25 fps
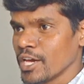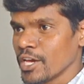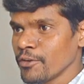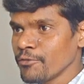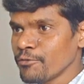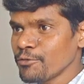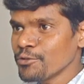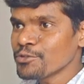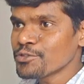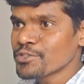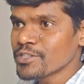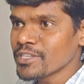
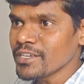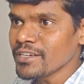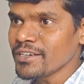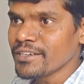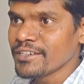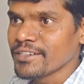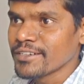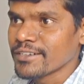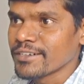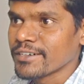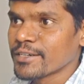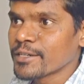If you see
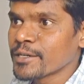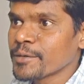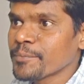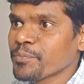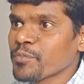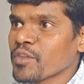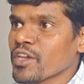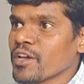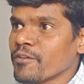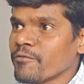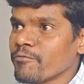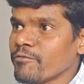
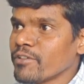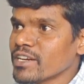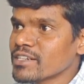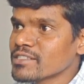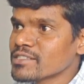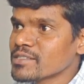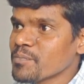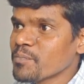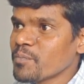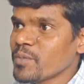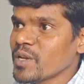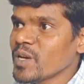here, we are
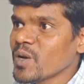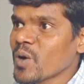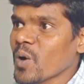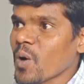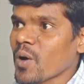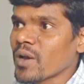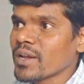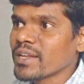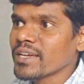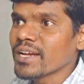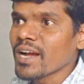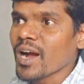simply
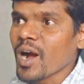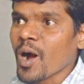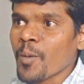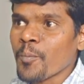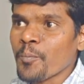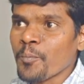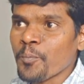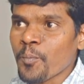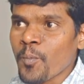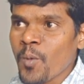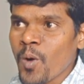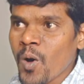calling a
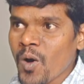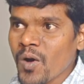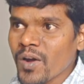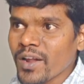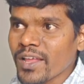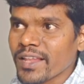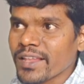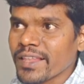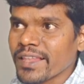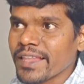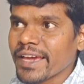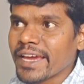
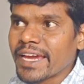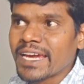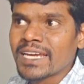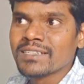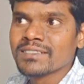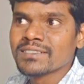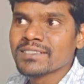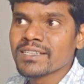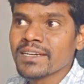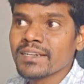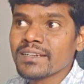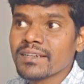model
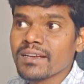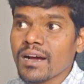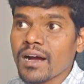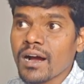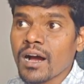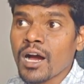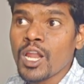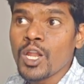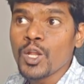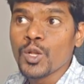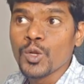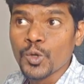
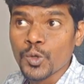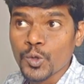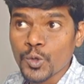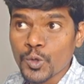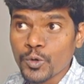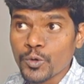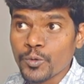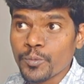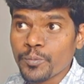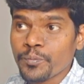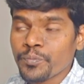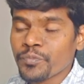inside a
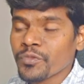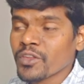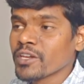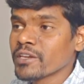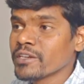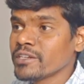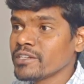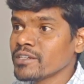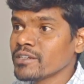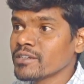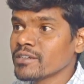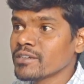loop.
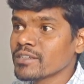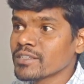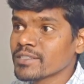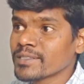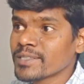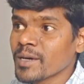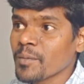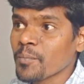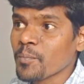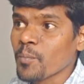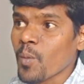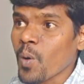Here,
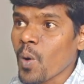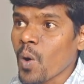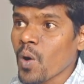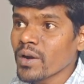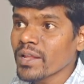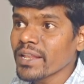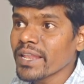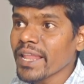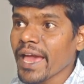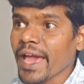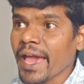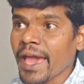the
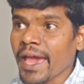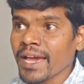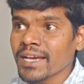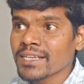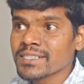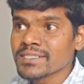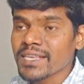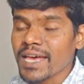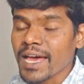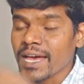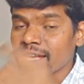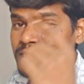model
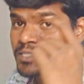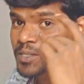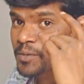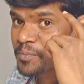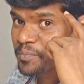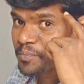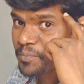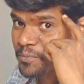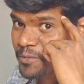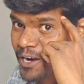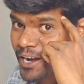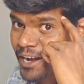acts as a
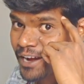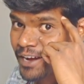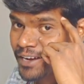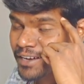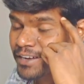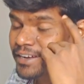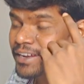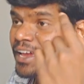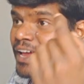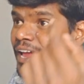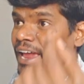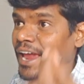
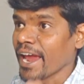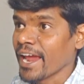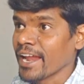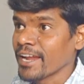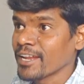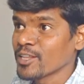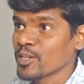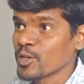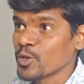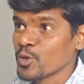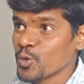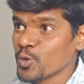brain
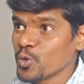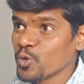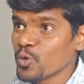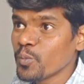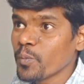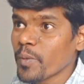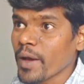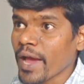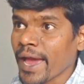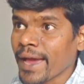and the loop